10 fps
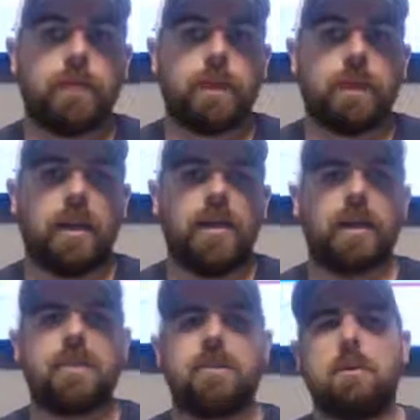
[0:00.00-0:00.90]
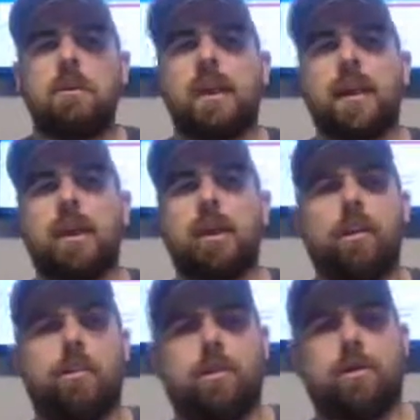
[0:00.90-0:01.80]
Yeah, and tell us a bit about
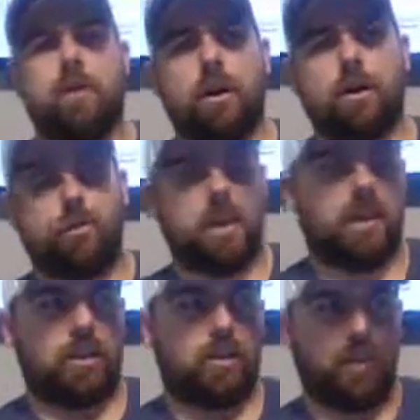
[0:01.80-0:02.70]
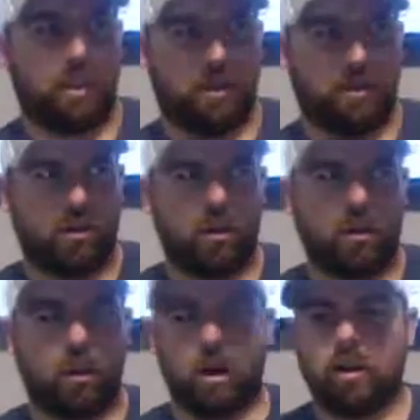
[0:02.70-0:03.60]
life on the road when you're doing those
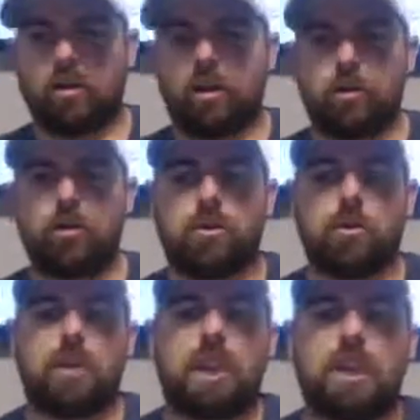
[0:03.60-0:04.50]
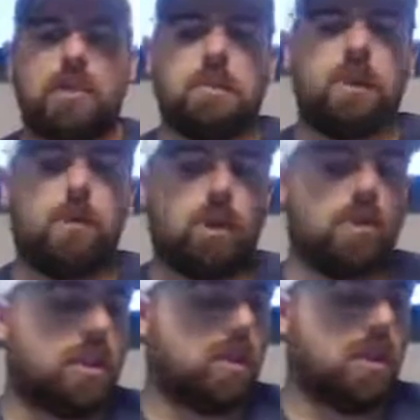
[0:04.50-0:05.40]
long miles. Like we'll touch a bit on
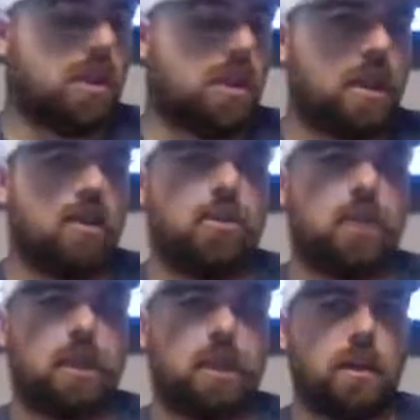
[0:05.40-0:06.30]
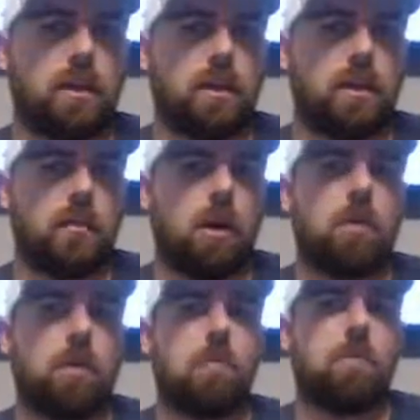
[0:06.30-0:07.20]
World Series in a
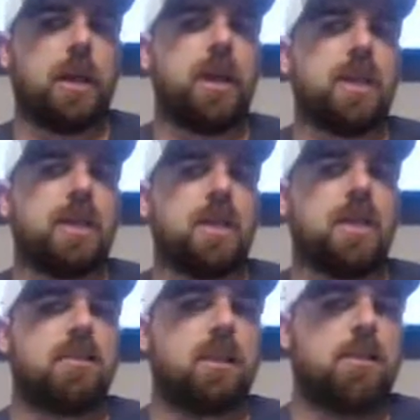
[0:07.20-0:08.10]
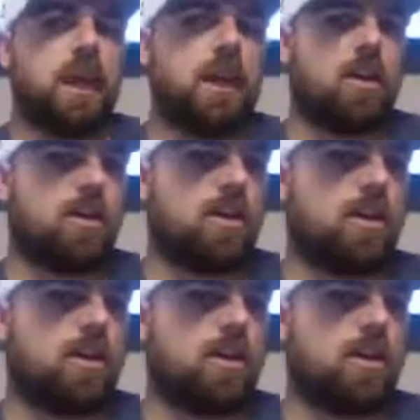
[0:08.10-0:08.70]
moment, but tell us a bit about